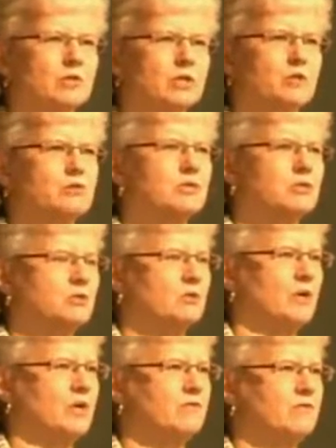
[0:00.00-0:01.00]
Houston's
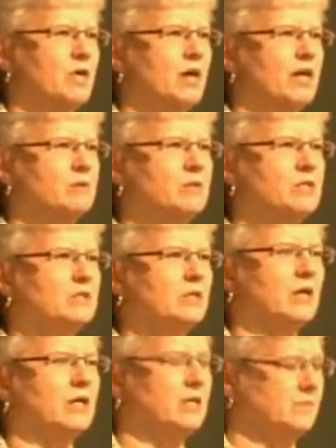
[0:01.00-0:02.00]
Creative Economy
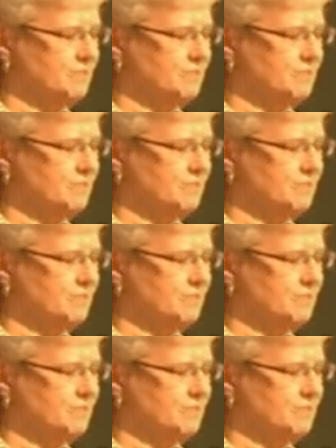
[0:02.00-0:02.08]
Study